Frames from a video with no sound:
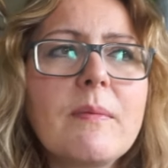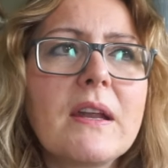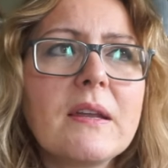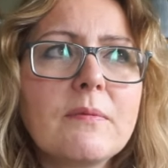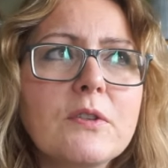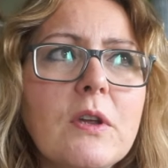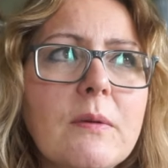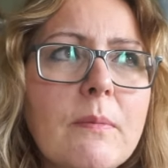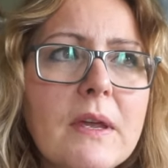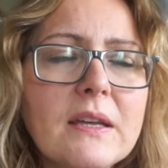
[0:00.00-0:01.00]
and it
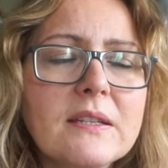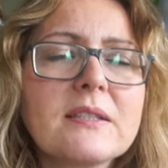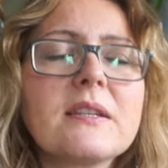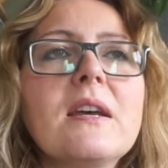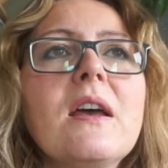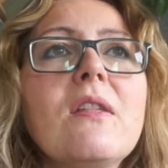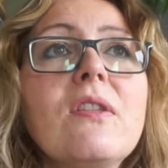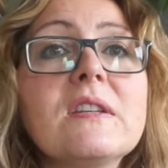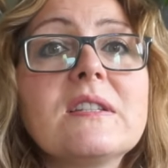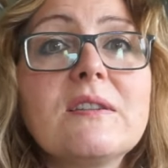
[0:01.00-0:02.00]
it makes
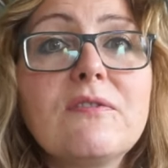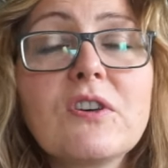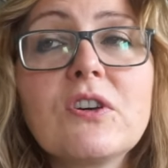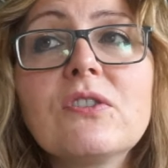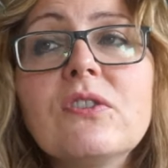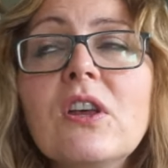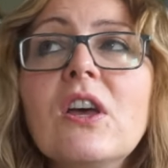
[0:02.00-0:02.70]
things difficult.